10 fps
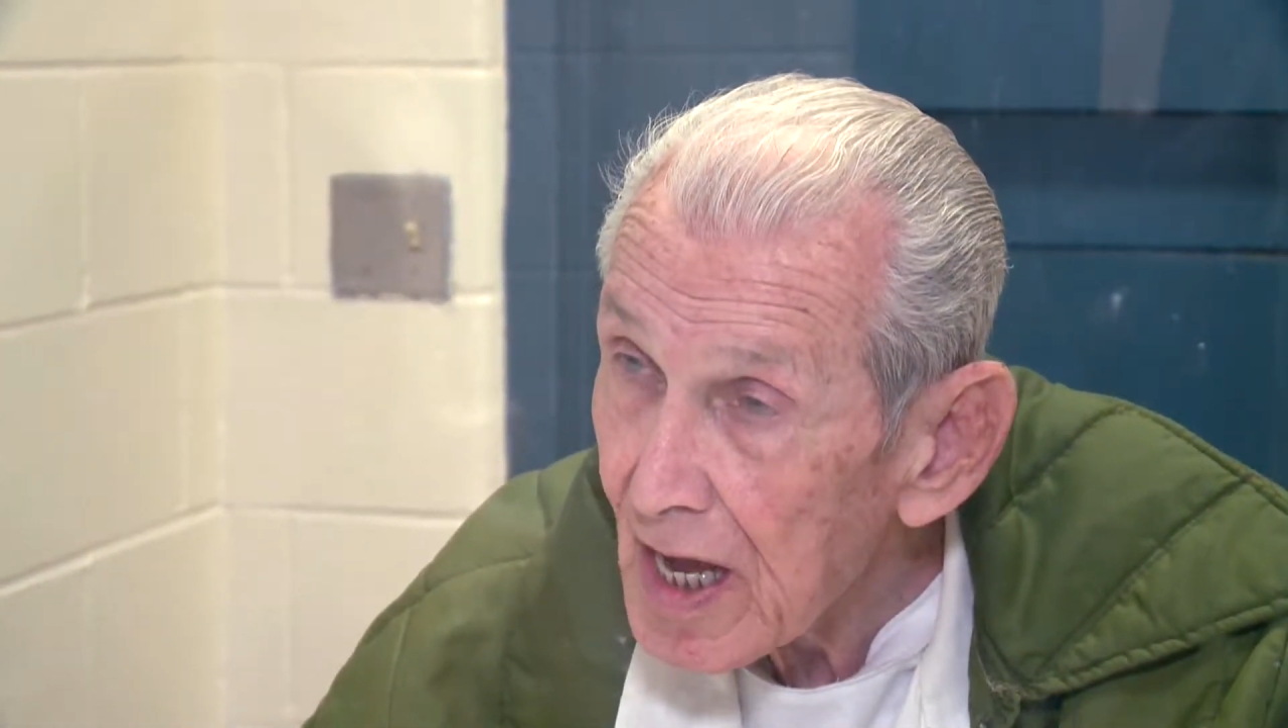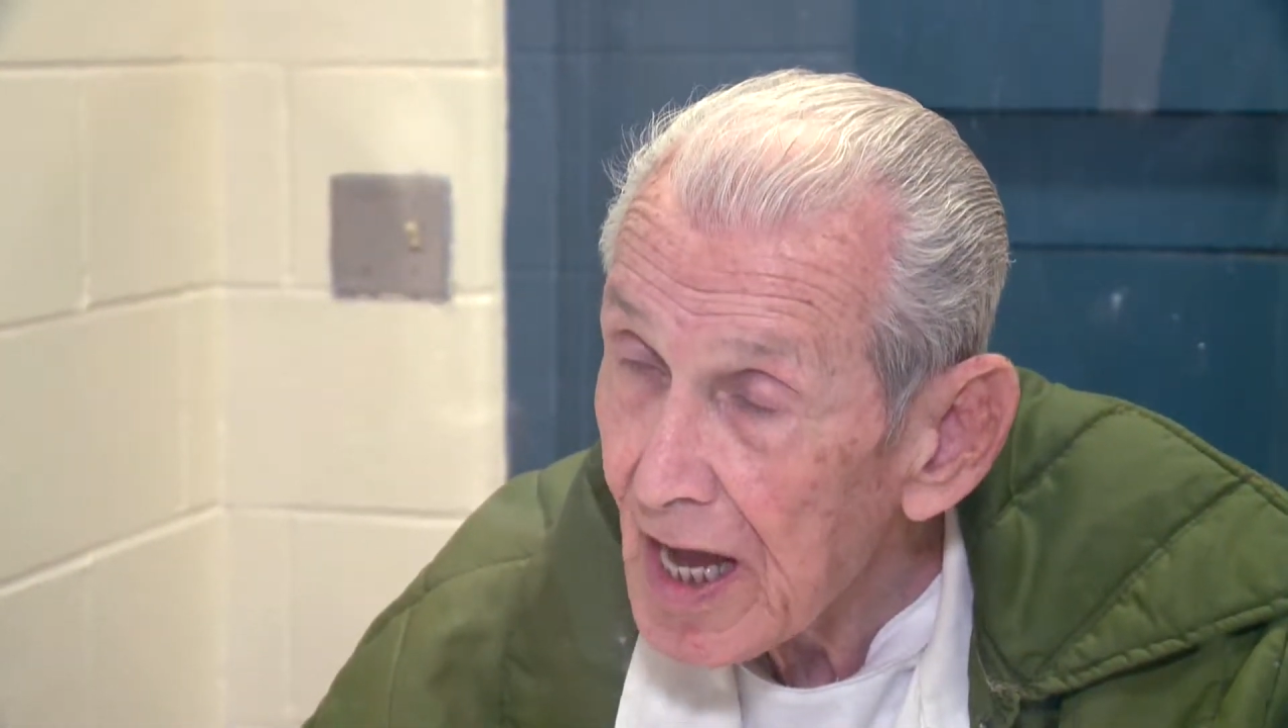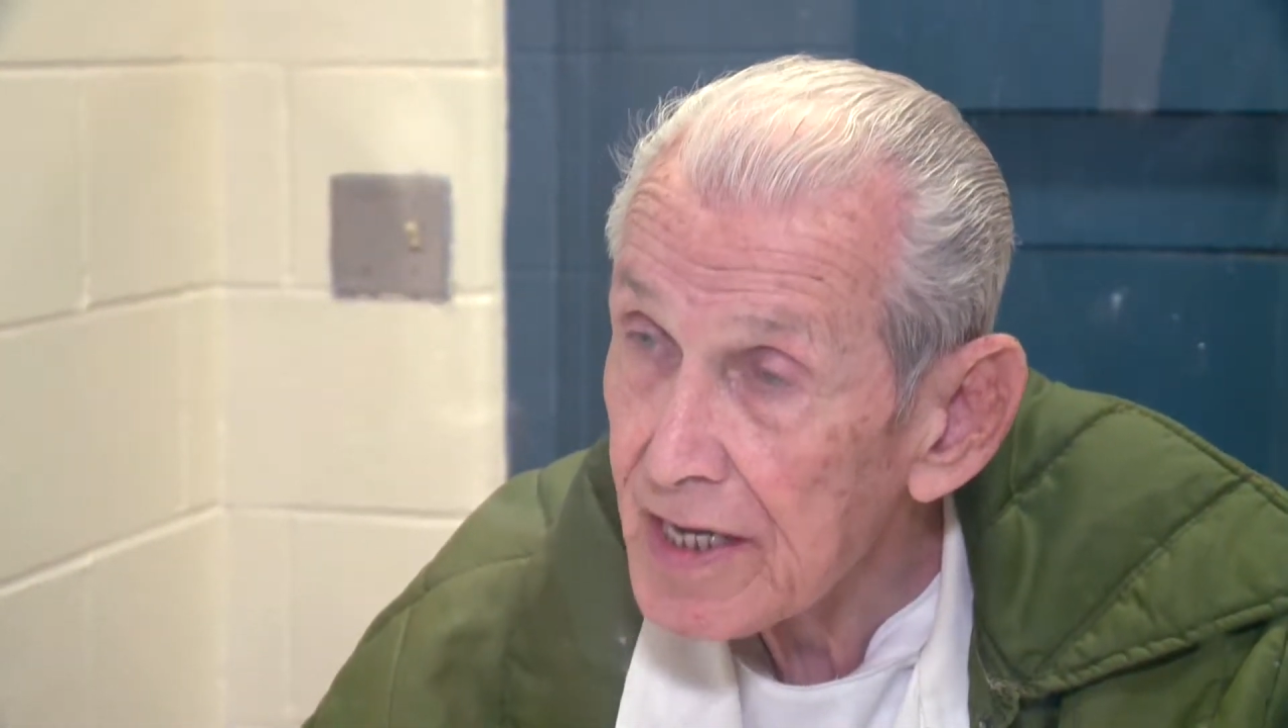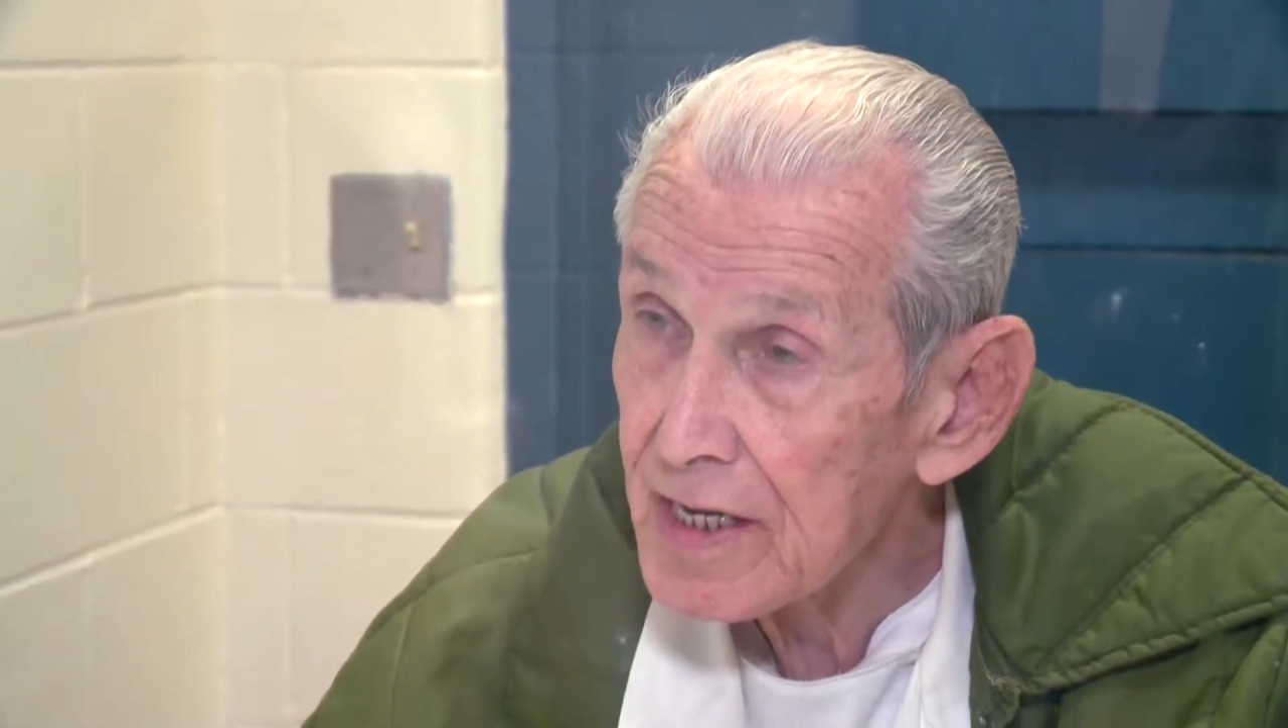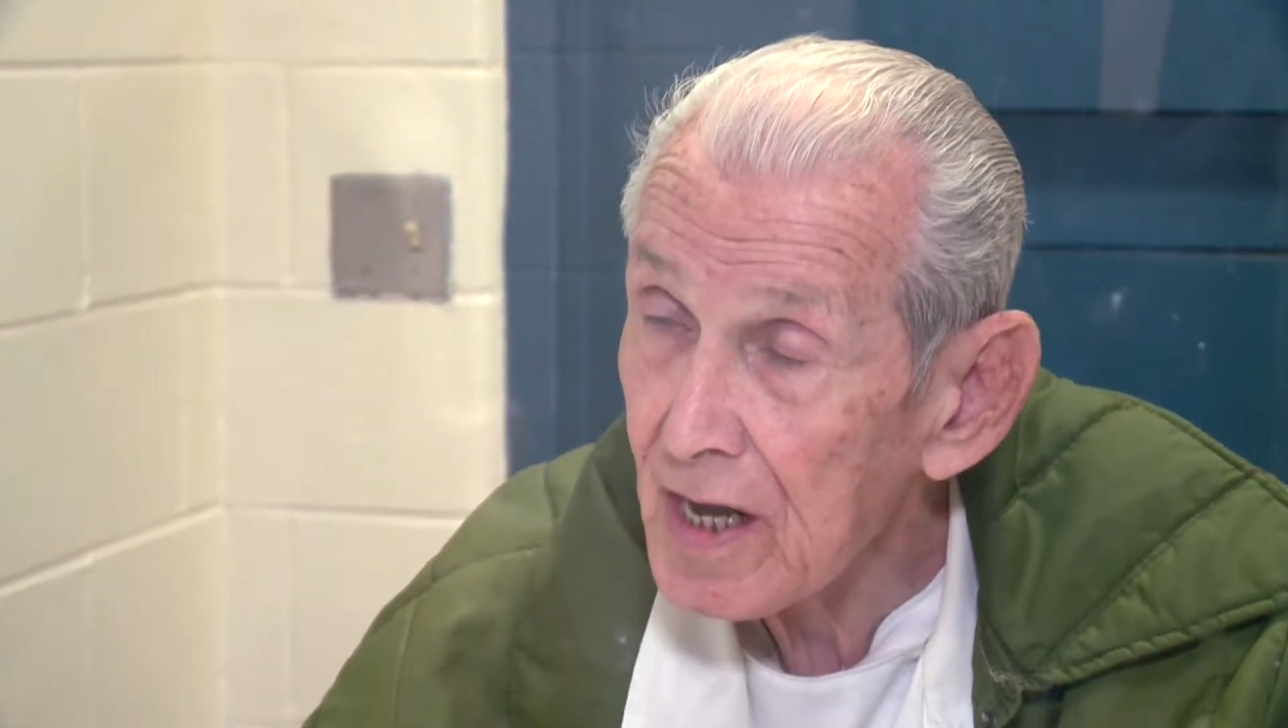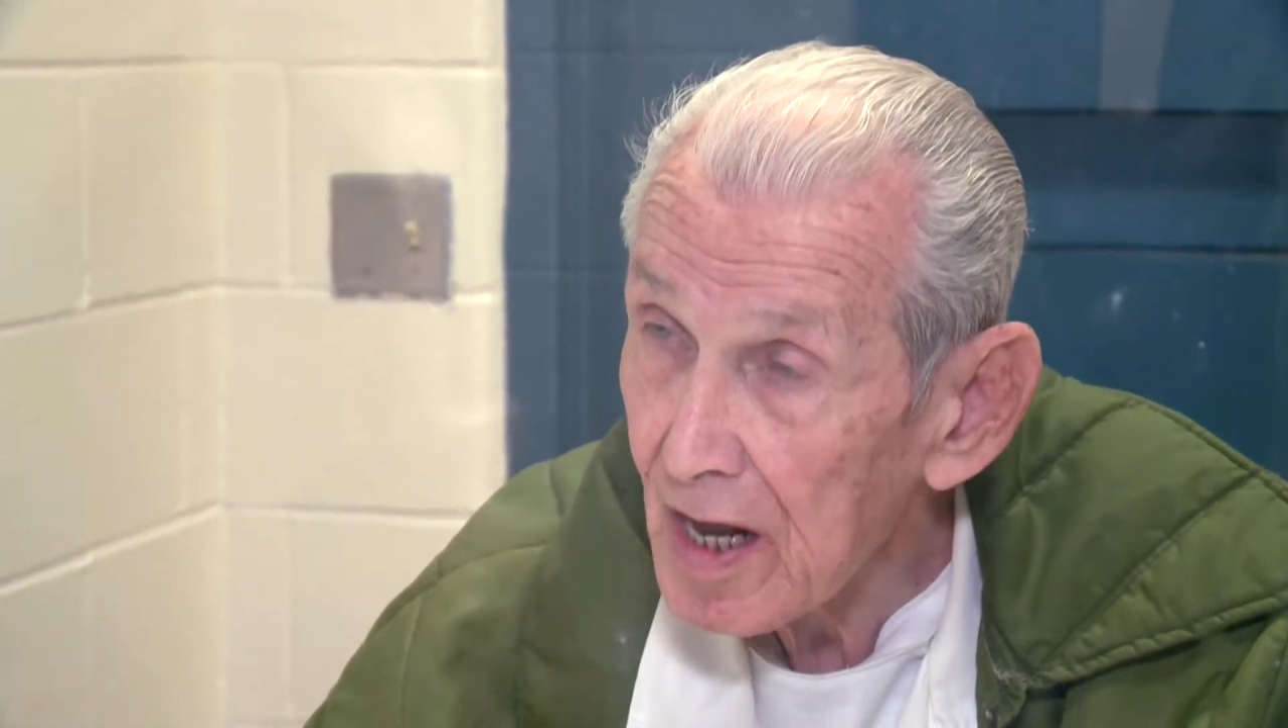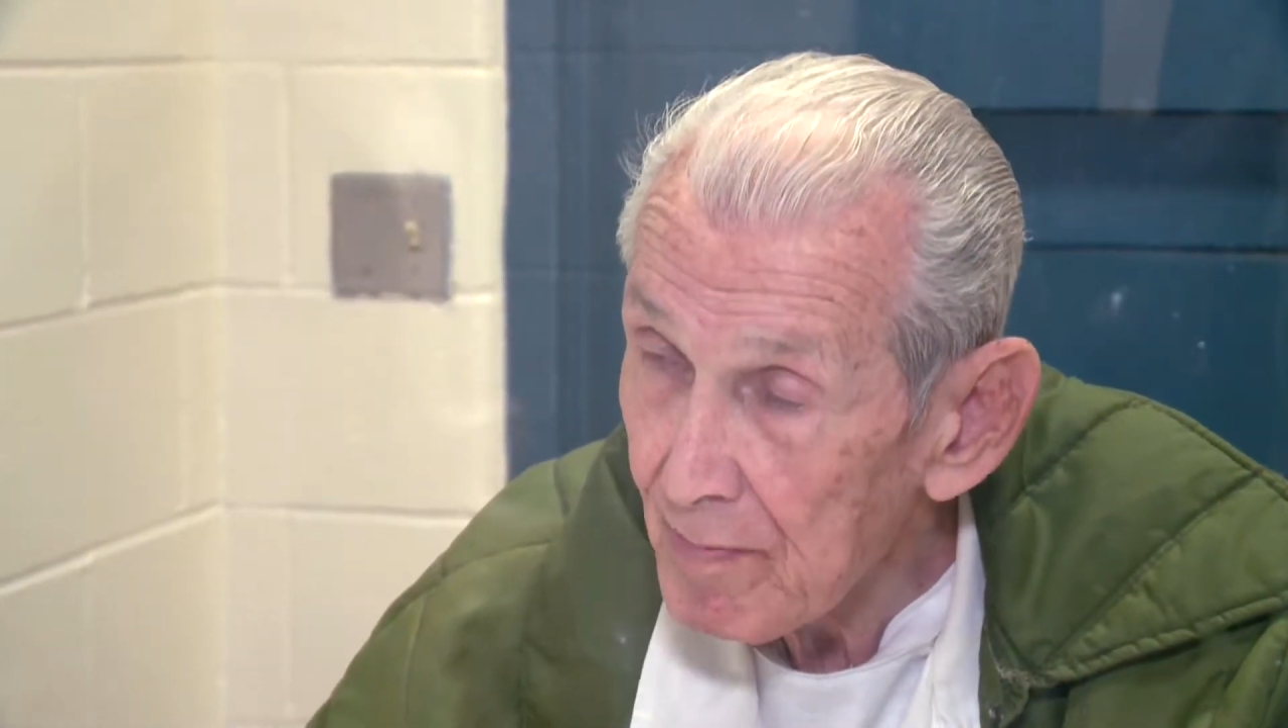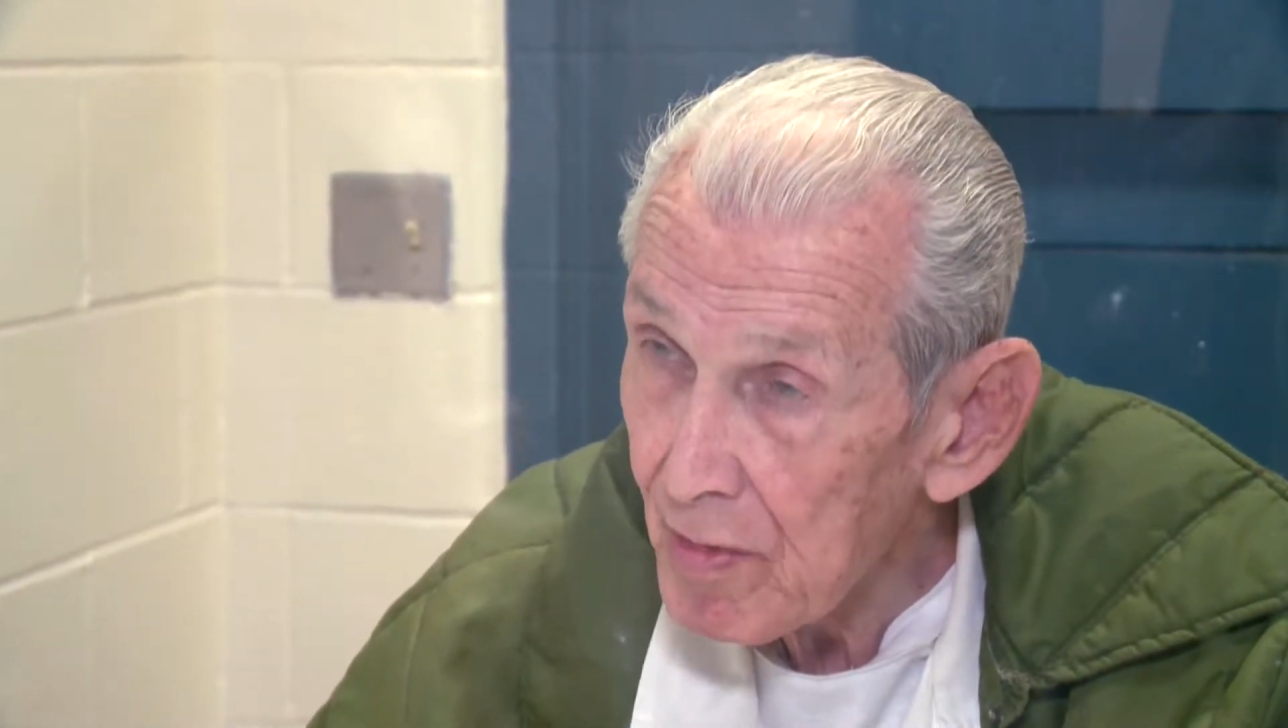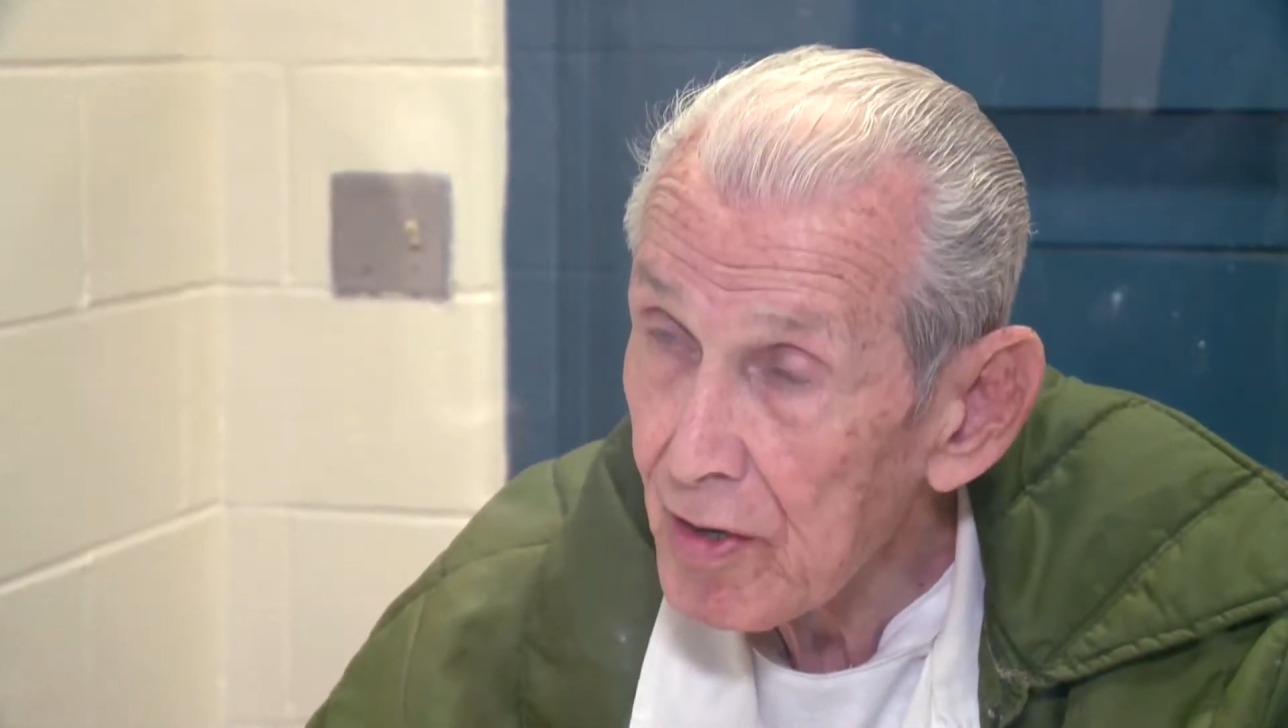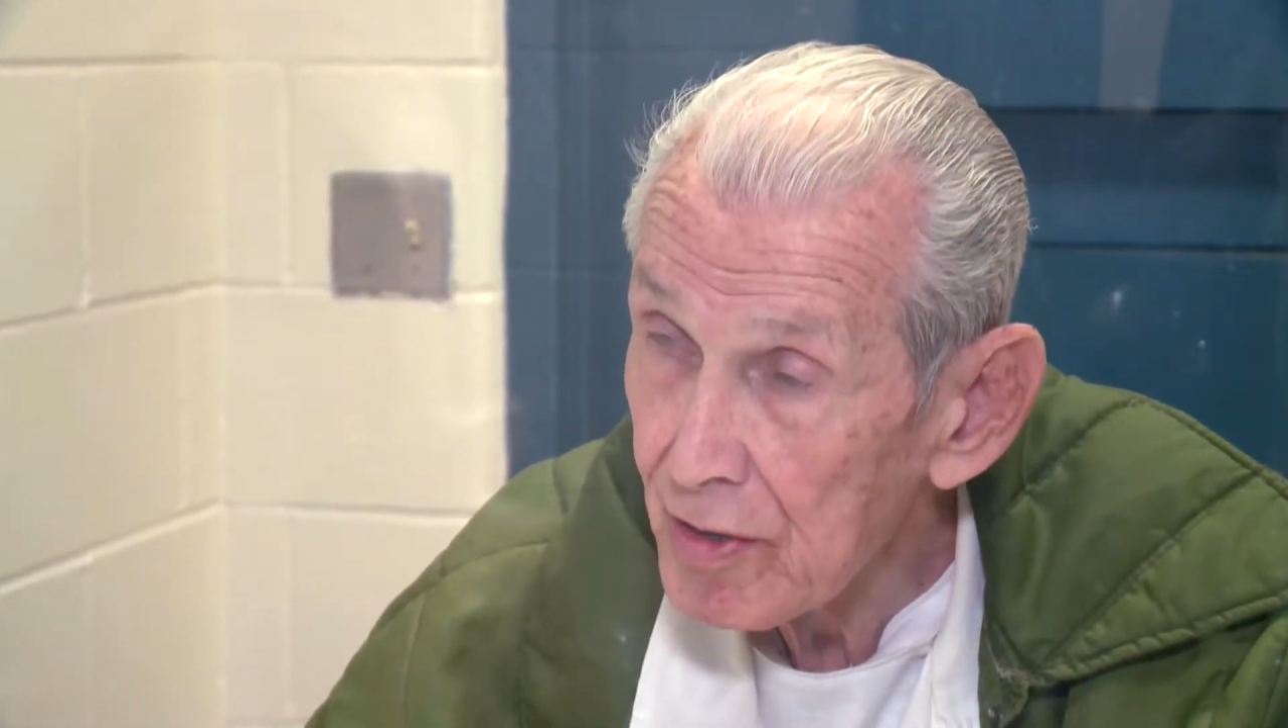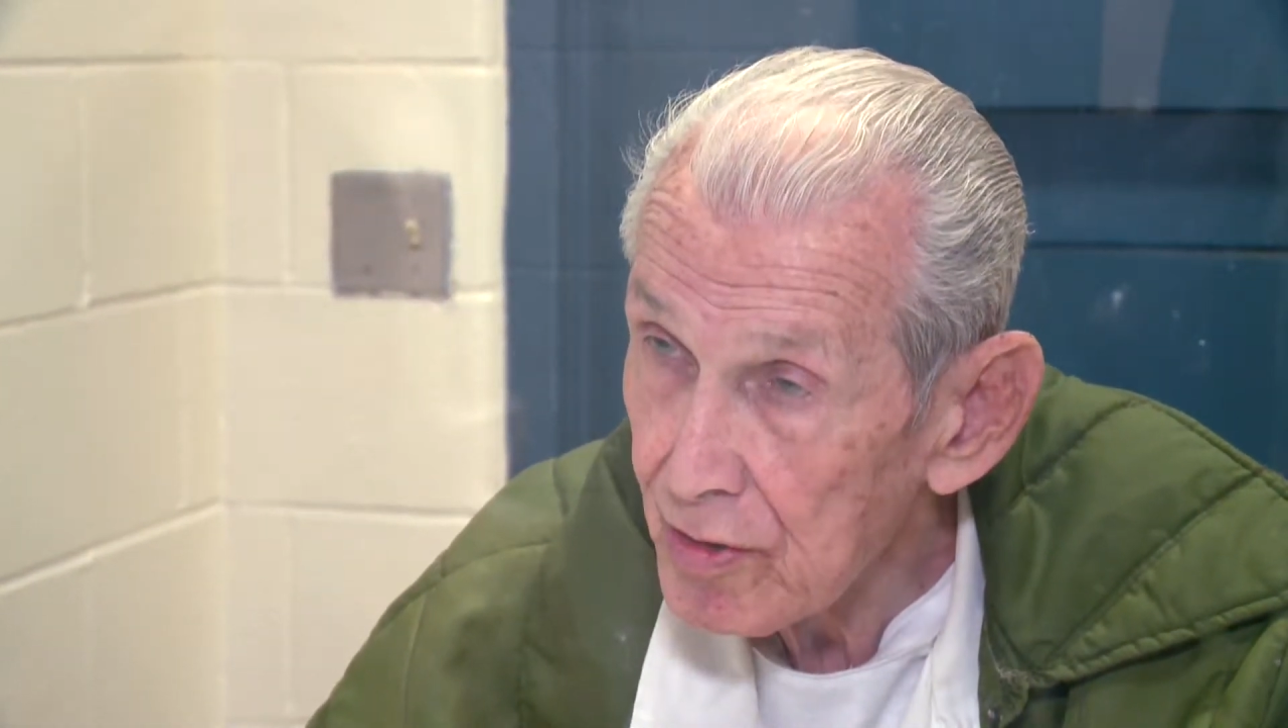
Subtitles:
I did not murder